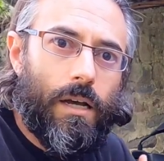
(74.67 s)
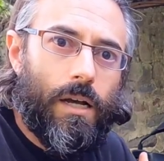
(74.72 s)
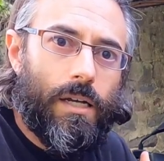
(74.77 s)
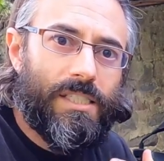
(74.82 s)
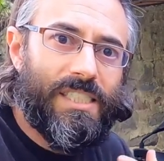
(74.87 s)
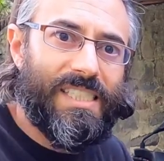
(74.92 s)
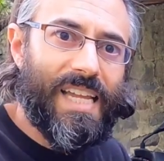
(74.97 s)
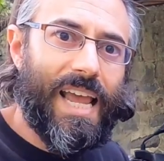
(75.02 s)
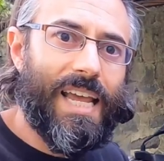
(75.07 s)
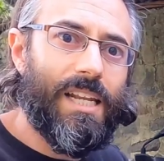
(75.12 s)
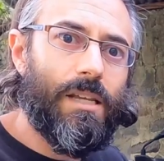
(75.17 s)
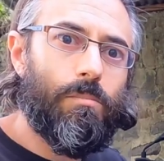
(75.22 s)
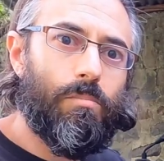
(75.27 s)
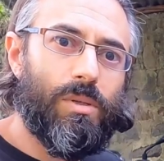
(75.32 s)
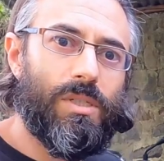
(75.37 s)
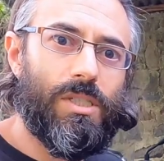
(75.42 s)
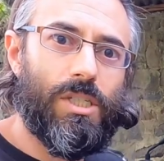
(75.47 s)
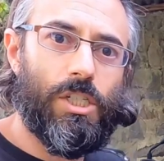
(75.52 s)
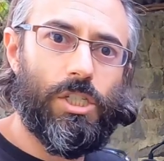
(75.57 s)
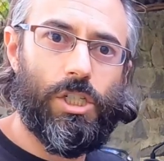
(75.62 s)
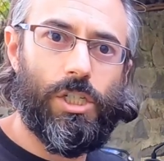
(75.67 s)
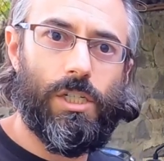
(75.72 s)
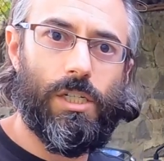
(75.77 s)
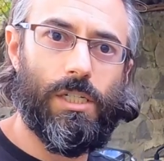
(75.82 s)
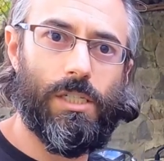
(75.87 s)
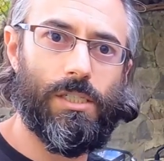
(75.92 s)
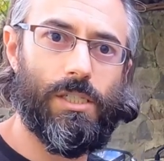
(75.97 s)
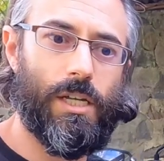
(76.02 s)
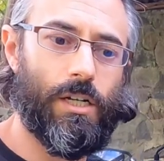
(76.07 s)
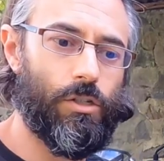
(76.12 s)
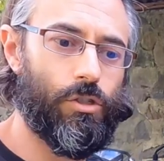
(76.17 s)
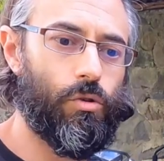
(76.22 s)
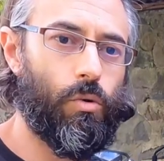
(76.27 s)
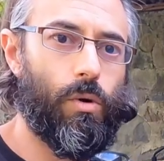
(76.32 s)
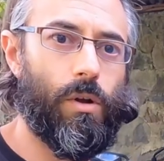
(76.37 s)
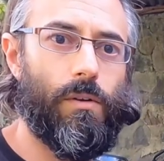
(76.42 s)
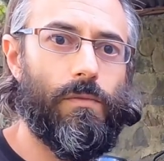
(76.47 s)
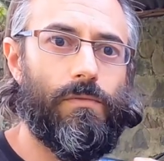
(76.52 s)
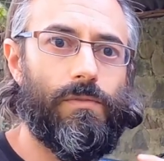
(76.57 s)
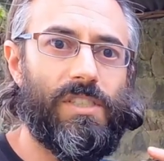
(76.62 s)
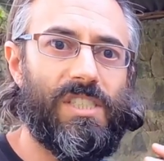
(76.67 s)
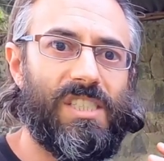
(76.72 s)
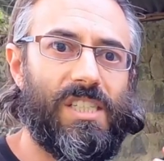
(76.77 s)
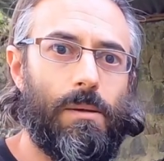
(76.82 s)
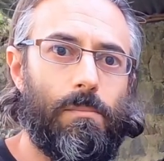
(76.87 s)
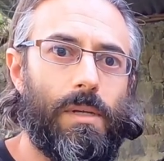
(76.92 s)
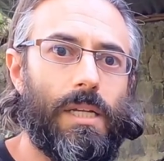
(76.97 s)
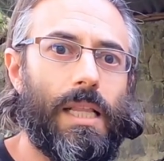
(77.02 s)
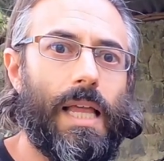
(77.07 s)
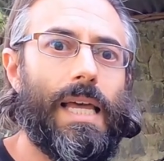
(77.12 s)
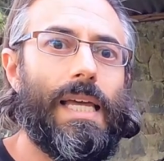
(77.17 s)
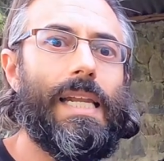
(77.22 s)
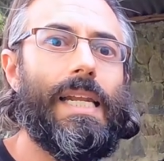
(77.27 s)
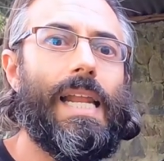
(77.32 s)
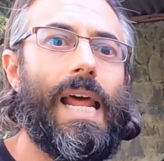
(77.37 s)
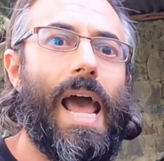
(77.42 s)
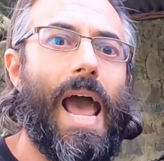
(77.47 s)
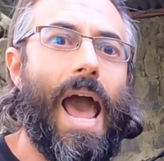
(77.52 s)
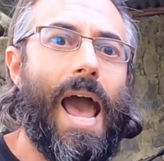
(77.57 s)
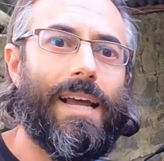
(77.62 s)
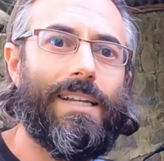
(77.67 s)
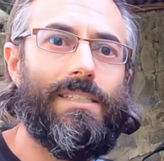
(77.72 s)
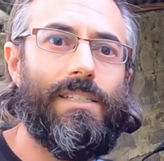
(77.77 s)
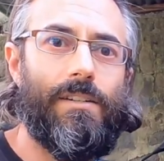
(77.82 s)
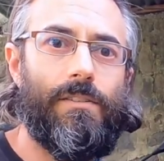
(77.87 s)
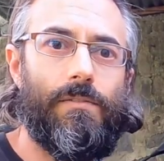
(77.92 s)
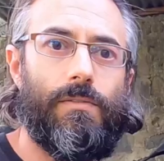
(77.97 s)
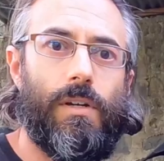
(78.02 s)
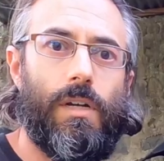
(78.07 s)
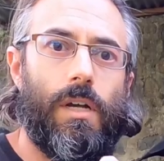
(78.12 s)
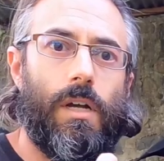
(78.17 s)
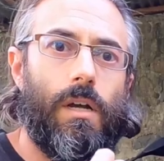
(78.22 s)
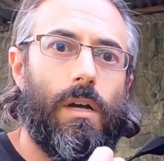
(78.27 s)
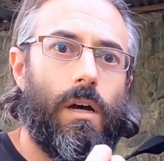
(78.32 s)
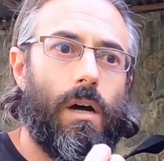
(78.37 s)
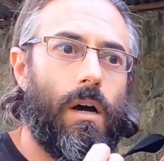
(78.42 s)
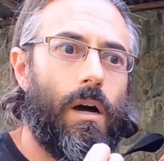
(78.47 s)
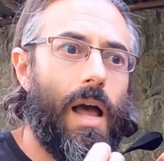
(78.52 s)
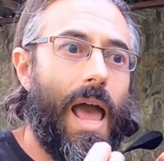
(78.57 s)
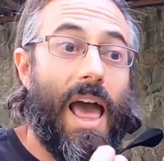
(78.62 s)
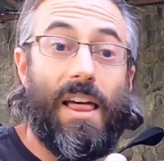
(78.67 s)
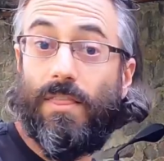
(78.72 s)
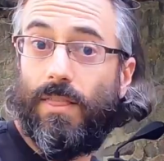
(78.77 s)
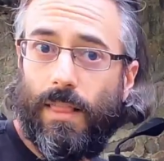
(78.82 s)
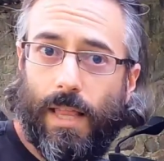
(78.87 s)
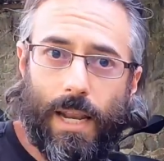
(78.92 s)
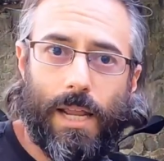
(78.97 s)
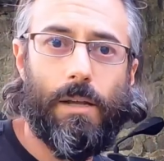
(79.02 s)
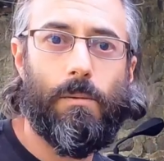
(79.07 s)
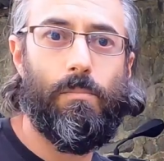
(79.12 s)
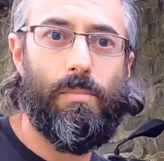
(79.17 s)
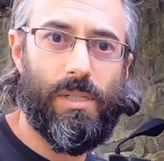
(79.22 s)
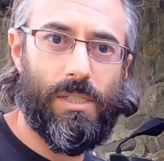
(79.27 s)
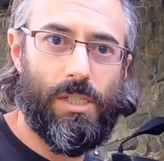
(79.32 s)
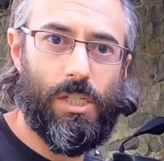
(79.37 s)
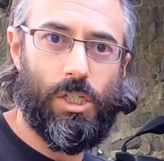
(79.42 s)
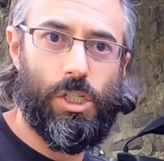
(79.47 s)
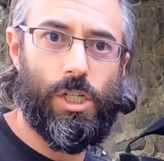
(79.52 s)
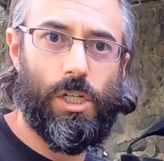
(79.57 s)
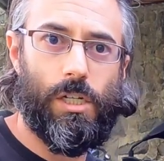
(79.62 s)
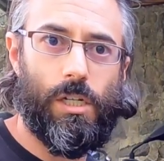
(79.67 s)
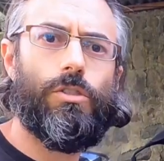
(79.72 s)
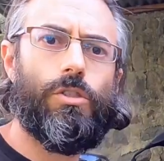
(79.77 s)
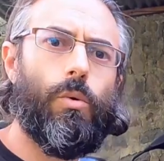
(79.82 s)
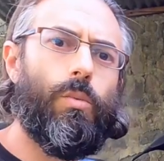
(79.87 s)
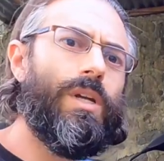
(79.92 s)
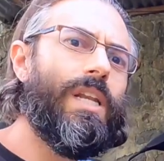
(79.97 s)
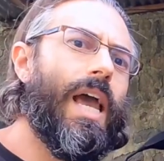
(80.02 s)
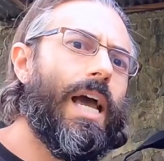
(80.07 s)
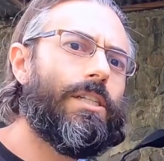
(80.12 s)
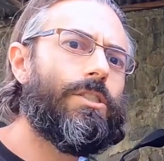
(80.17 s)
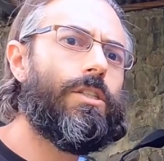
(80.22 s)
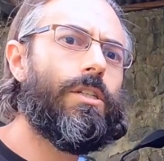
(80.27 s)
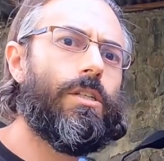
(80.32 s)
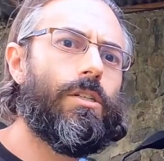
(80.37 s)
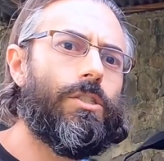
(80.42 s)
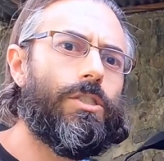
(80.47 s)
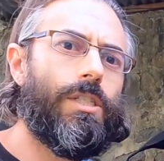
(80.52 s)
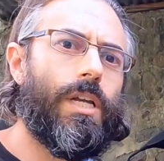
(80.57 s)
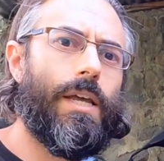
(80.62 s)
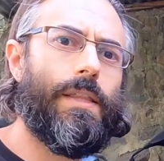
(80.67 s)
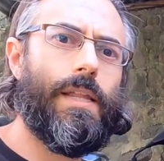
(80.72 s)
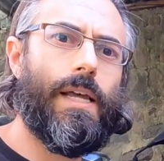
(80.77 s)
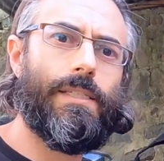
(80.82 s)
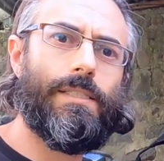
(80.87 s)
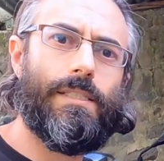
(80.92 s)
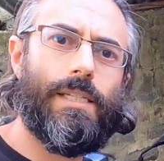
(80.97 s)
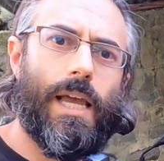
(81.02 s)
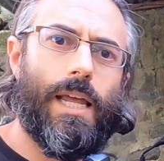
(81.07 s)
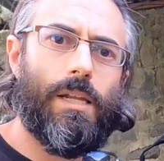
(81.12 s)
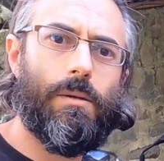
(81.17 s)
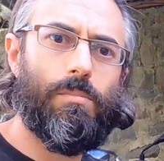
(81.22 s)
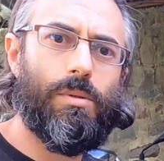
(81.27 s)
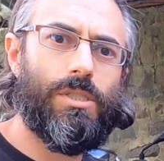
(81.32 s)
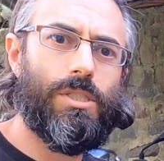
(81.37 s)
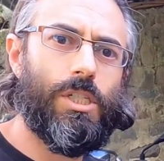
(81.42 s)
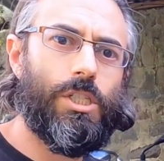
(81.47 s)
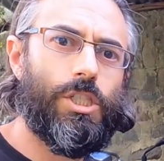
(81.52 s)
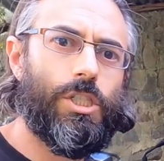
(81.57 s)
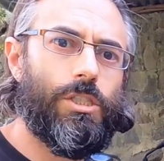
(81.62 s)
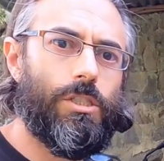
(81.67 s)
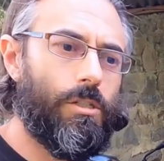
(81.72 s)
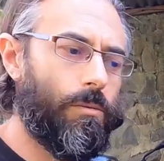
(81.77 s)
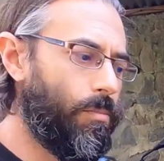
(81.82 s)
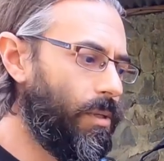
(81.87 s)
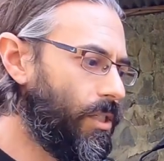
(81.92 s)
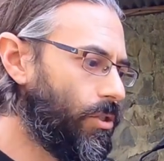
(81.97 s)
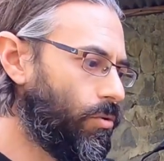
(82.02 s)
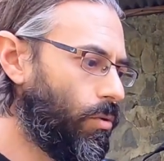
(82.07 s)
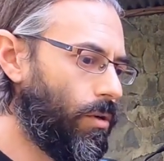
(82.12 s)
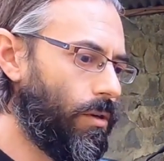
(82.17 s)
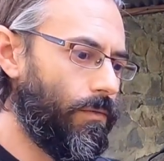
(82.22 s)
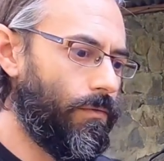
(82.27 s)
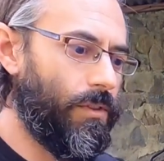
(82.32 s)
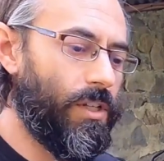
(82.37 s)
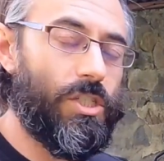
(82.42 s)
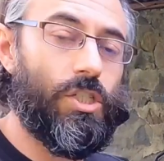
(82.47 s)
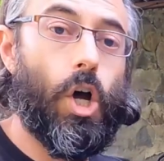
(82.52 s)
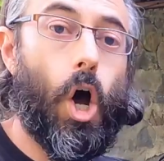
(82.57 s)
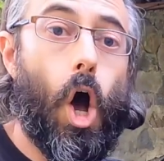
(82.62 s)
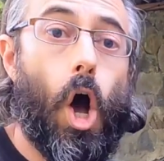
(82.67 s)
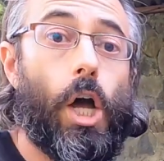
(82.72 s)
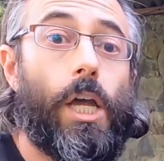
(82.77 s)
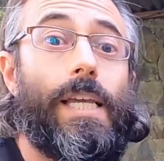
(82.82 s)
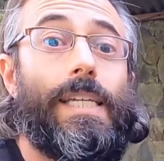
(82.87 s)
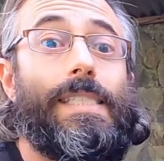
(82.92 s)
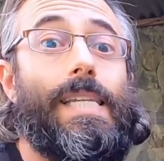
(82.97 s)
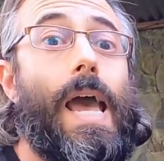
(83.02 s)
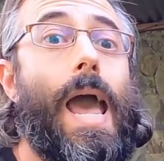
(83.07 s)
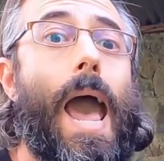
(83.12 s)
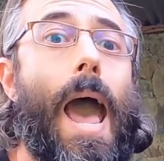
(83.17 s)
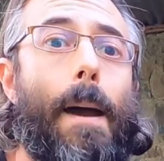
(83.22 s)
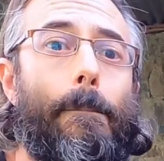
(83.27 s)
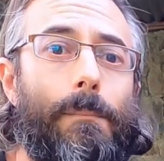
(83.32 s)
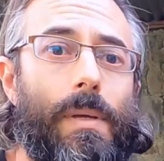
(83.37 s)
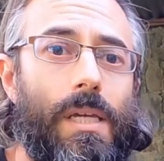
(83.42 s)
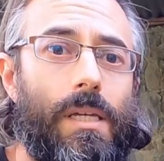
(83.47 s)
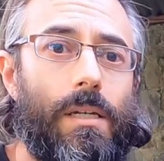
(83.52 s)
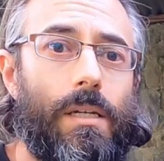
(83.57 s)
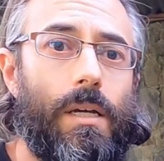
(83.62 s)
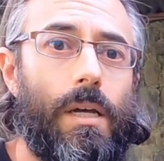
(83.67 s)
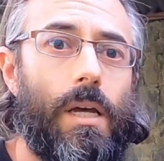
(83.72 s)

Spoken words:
standing position is their sort of stimulated, active, athletic position. So we naturally understand that standing position to be sort of the dog is happy.